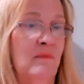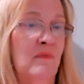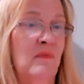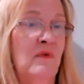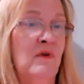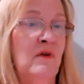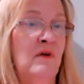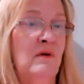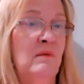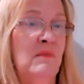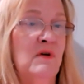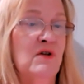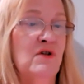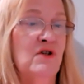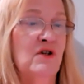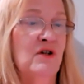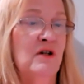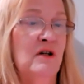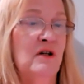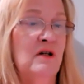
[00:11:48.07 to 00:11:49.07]
You
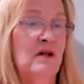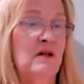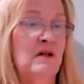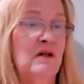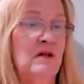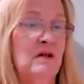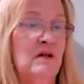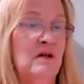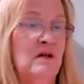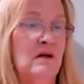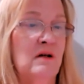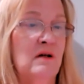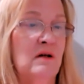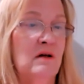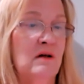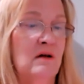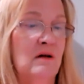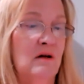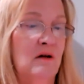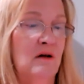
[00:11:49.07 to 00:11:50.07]
mentioned
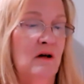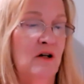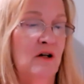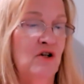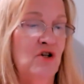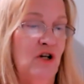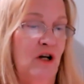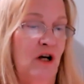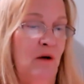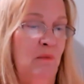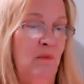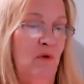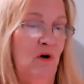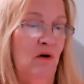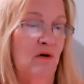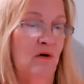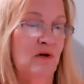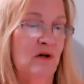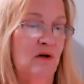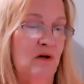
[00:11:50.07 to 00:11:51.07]
a gem
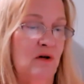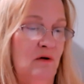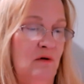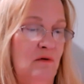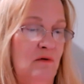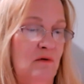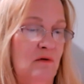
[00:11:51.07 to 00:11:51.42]
also.